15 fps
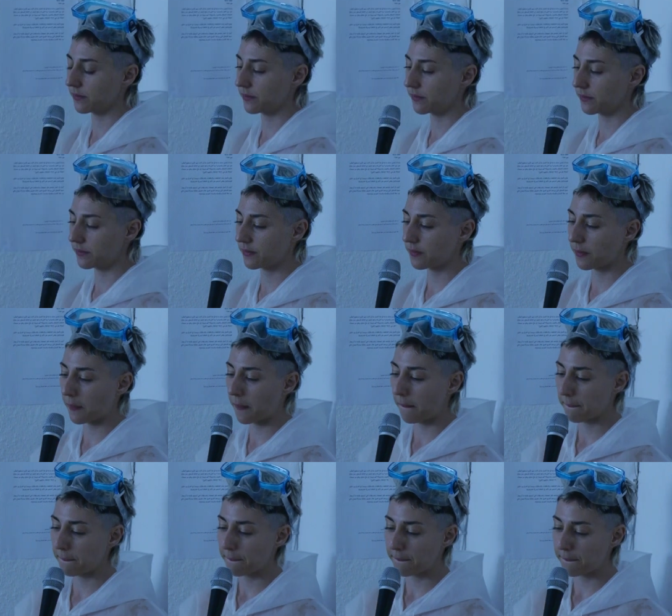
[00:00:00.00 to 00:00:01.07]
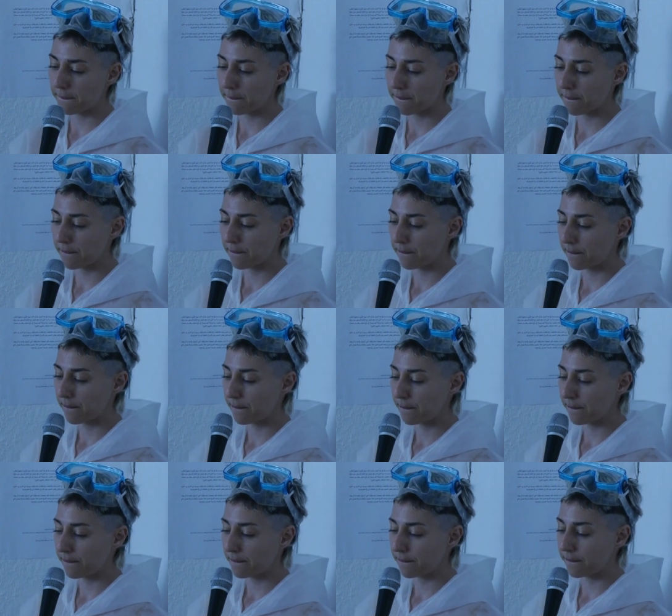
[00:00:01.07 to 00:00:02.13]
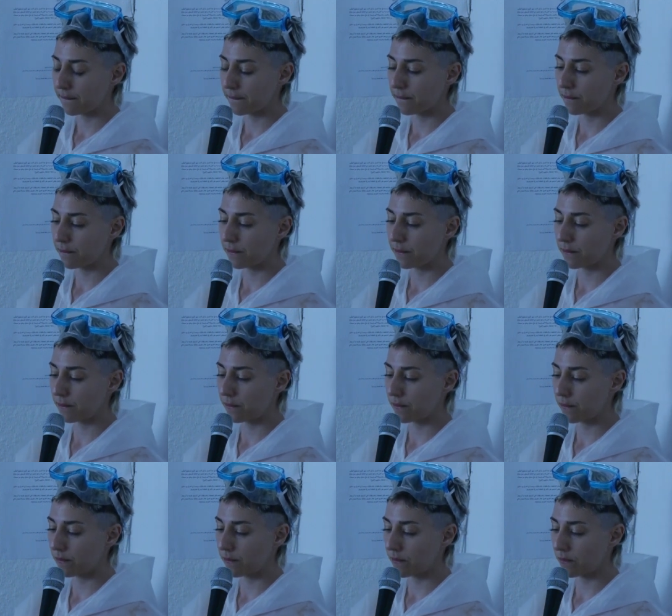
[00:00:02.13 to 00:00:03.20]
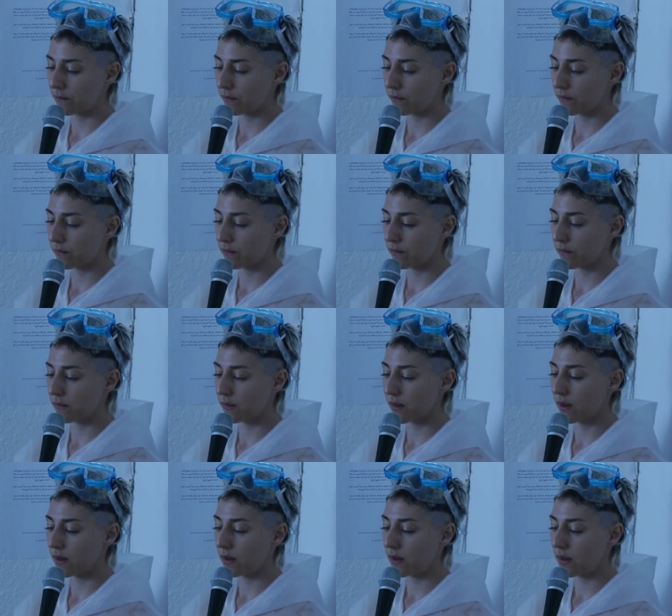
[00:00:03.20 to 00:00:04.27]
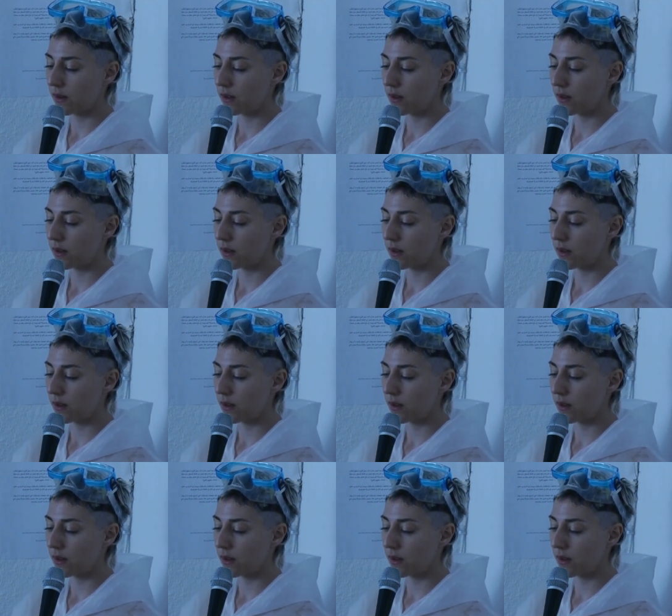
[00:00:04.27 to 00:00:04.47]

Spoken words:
(no one is talking)